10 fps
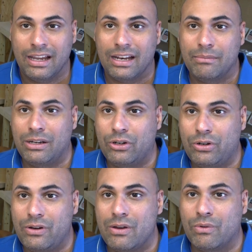And I'm going to
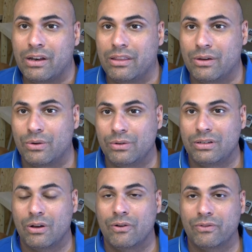show you one of
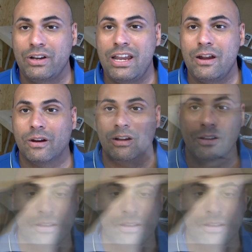those over here.